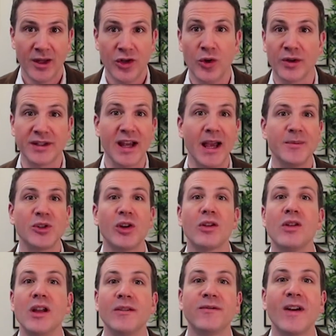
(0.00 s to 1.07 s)
New York Times
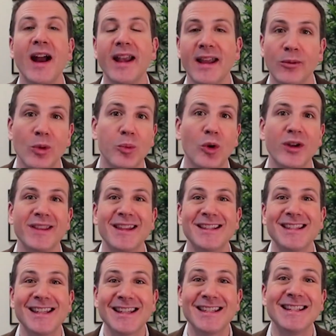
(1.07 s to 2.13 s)
article on Friday reported that
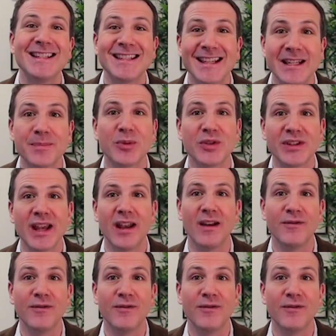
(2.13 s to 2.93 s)
66%